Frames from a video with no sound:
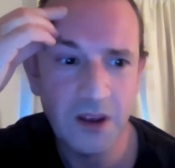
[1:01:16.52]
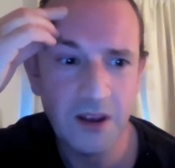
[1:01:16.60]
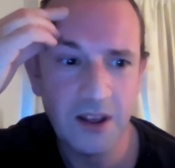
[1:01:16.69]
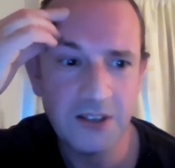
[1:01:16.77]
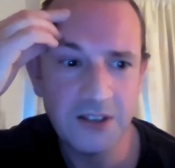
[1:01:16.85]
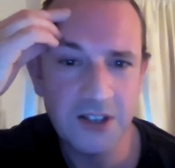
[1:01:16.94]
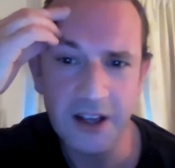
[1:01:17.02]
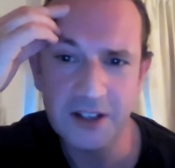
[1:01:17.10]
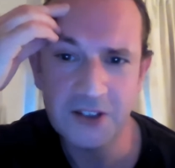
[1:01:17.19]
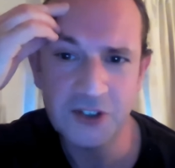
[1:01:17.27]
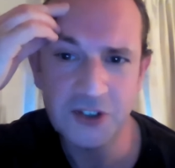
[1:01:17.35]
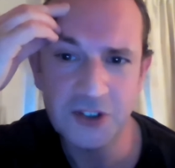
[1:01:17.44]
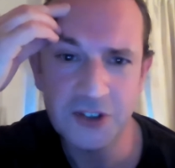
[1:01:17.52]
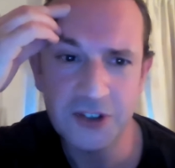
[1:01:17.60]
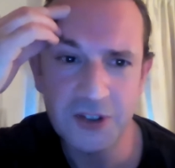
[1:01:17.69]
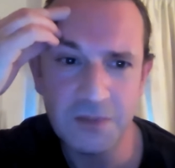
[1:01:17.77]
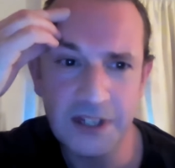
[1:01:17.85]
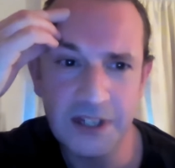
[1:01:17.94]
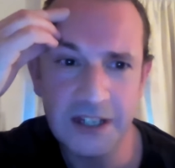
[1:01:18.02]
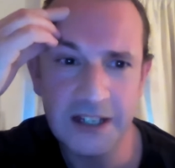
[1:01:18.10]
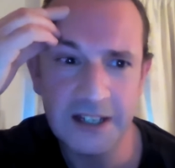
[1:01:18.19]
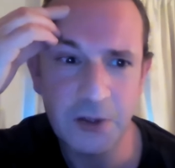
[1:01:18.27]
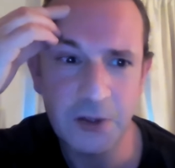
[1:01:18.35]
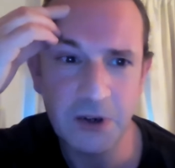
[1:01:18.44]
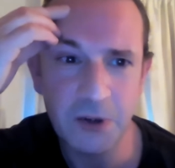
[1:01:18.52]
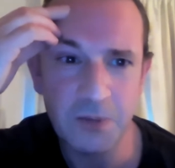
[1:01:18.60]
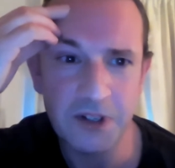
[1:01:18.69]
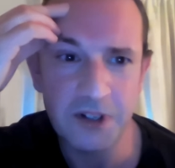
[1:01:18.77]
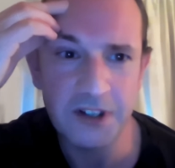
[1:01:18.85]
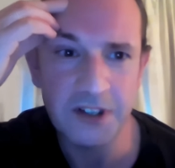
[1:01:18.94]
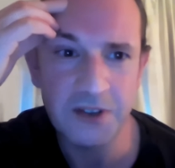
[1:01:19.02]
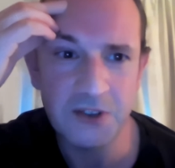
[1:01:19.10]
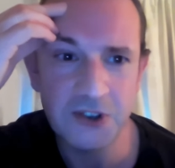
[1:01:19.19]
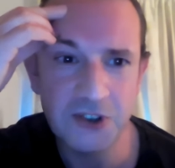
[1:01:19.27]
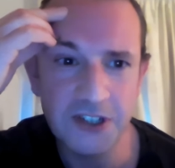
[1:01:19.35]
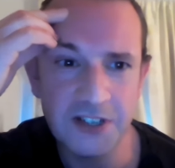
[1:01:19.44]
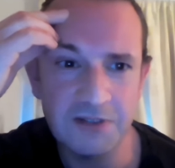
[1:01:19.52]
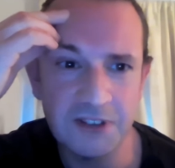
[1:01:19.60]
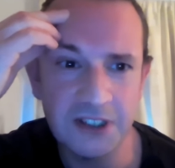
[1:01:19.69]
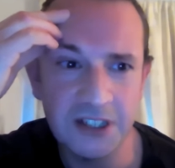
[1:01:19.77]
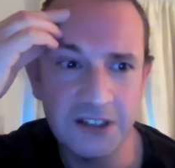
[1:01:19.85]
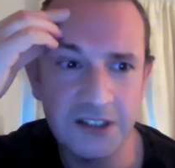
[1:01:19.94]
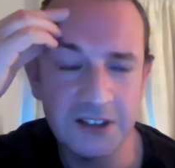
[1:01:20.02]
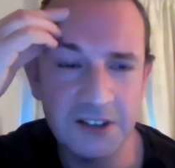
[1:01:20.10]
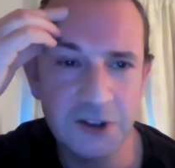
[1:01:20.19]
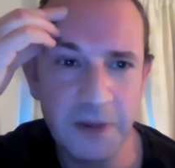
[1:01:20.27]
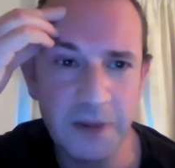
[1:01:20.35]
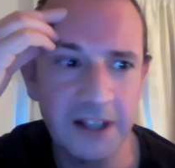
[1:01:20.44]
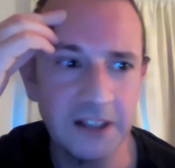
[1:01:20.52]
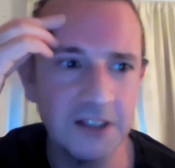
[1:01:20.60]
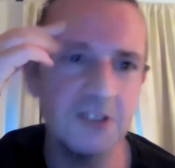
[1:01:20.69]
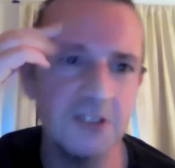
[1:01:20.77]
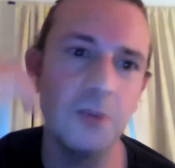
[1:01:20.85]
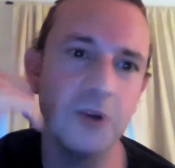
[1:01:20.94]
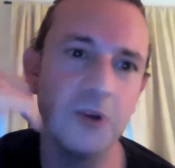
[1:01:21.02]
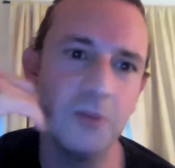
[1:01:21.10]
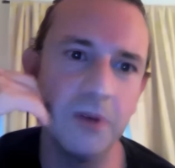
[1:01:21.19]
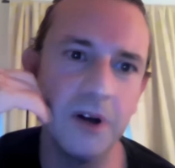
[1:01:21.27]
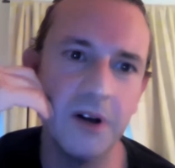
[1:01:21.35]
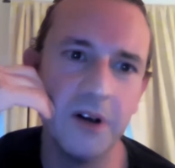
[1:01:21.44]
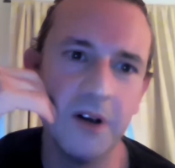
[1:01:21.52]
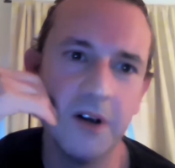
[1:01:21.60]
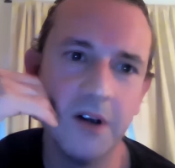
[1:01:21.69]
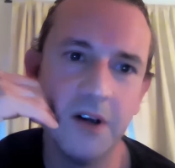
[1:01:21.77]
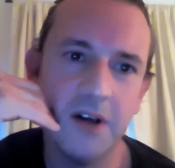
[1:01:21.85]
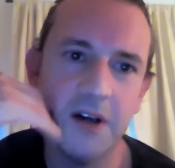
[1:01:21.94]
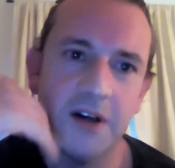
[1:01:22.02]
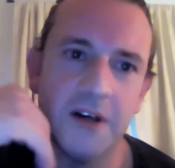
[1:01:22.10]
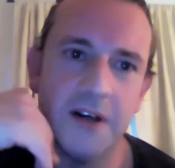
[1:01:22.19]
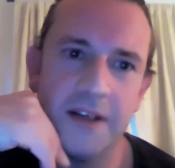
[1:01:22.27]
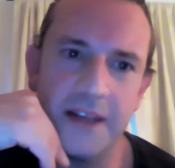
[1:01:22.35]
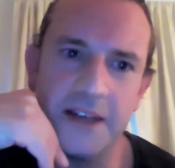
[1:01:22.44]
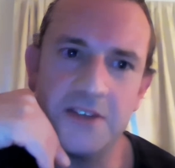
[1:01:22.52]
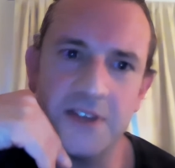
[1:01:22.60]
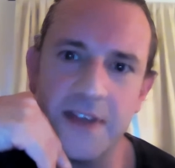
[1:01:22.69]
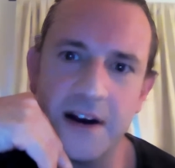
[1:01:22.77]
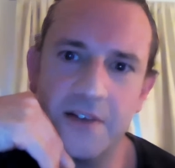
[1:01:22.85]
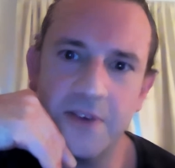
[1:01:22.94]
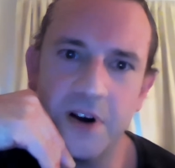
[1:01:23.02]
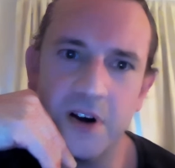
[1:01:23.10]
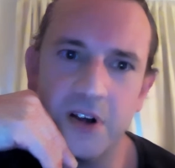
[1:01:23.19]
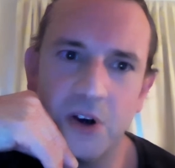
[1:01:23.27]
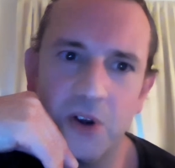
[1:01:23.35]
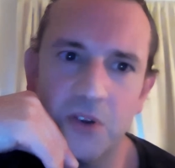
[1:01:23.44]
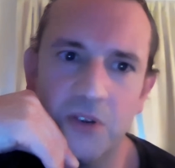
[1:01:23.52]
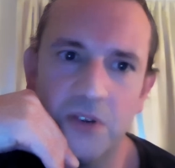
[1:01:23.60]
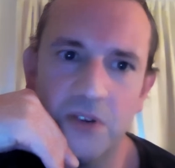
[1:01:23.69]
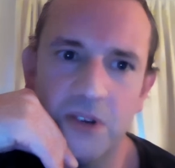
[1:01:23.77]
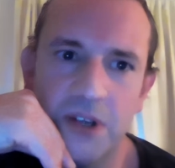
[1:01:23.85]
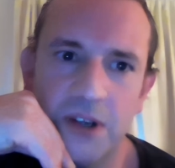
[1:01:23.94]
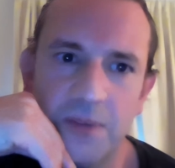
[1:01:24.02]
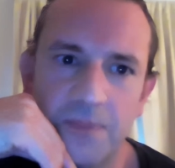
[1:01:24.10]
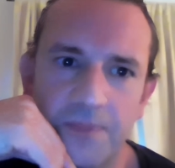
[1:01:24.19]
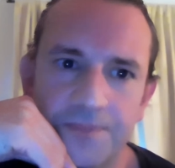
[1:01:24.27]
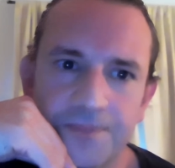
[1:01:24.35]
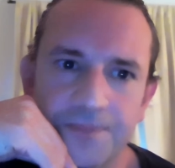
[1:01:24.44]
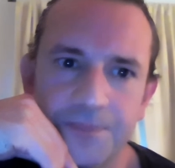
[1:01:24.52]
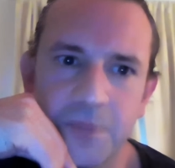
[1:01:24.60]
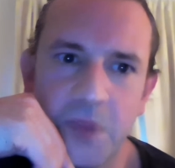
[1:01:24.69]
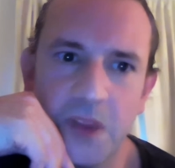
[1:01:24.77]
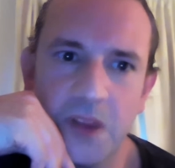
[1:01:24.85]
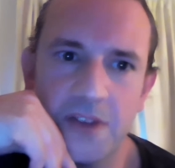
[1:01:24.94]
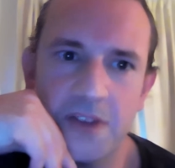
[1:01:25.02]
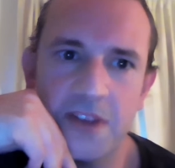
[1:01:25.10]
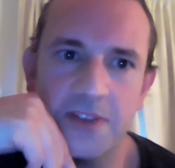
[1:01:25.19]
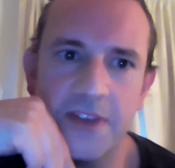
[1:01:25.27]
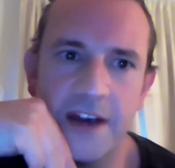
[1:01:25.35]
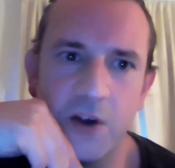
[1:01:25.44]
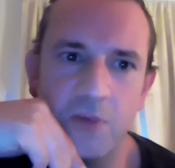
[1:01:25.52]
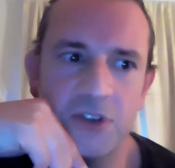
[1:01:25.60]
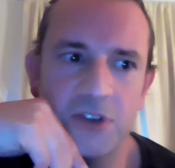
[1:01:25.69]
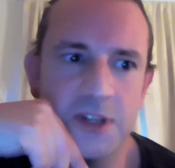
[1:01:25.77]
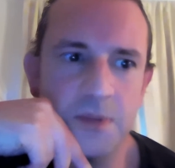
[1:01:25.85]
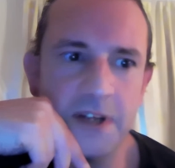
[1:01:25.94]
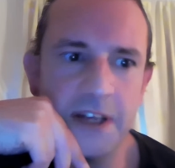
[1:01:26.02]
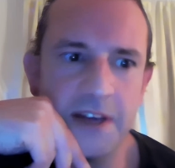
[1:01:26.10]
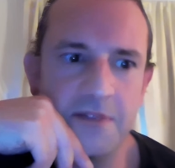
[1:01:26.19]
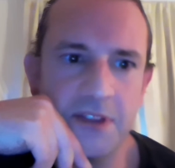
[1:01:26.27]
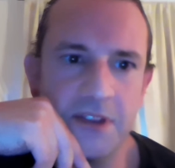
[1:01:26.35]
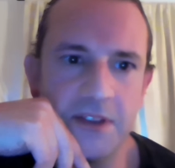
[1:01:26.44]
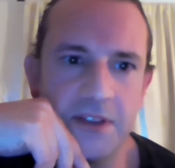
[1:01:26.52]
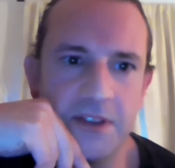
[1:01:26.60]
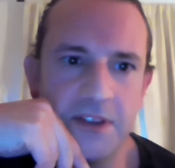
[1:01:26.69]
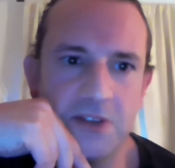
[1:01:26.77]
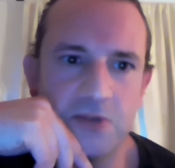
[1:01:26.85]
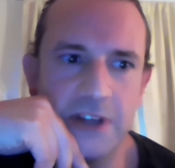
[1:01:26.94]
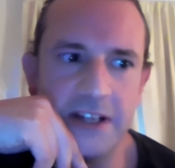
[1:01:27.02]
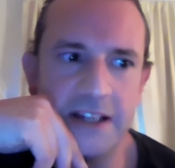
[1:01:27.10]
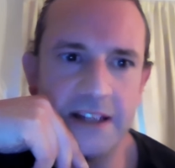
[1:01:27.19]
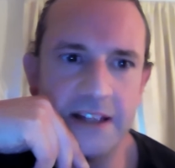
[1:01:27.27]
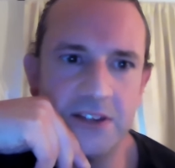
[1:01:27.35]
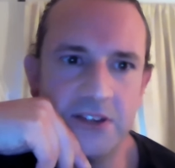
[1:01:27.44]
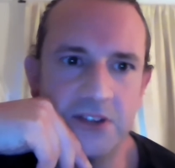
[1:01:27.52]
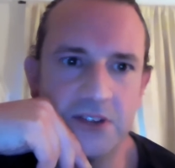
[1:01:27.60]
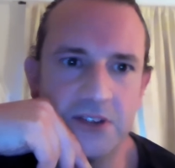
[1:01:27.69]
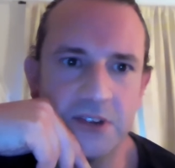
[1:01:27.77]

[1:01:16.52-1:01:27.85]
It's yeah, it's just completely inappropriate. It, it shouldn't even need explaining to someone. But yes, they're that far gone. Um, I think they obviously believe that this really is